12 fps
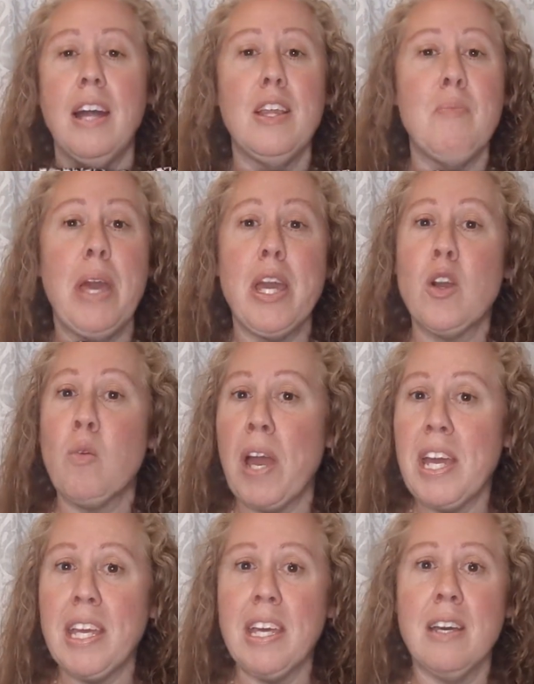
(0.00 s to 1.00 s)
They make
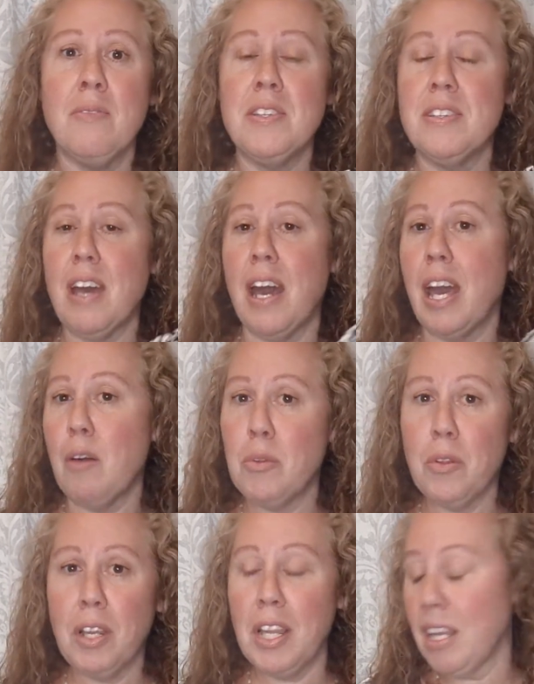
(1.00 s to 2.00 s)
great gifts. I
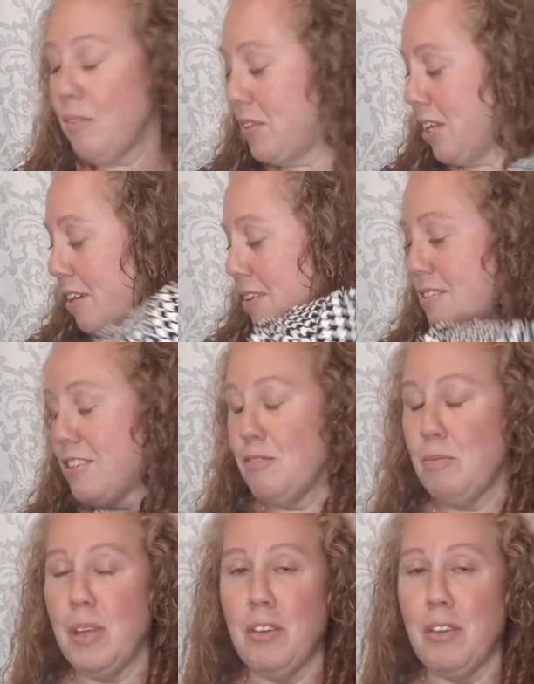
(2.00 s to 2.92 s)
absolutely love these.